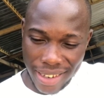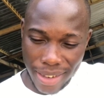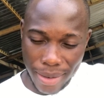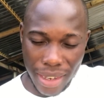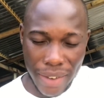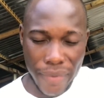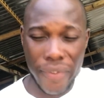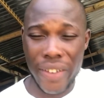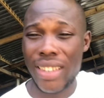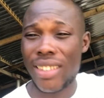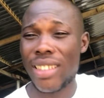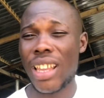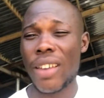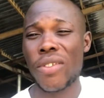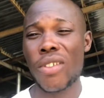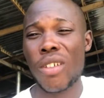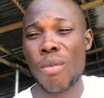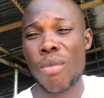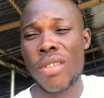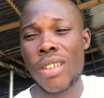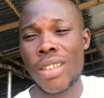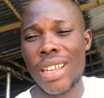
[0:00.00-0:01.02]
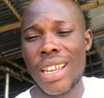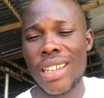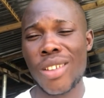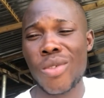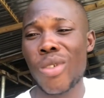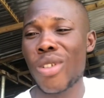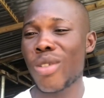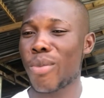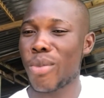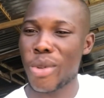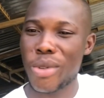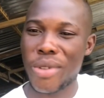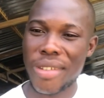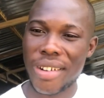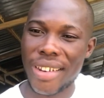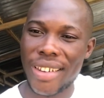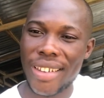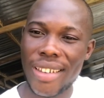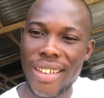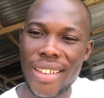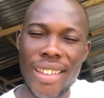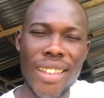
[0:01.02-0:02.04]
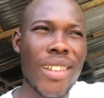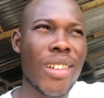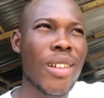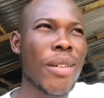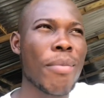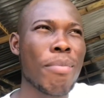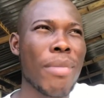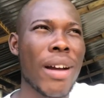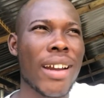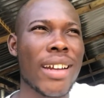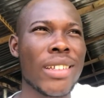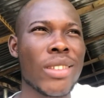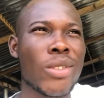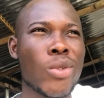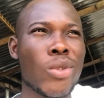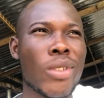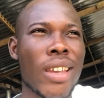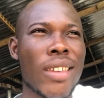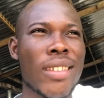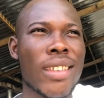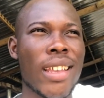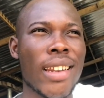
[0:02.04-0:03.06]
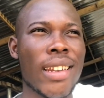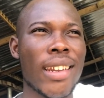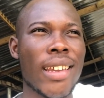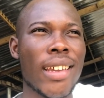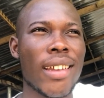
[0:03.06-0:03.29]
the first livestock business I did was poultry. Back in 2000,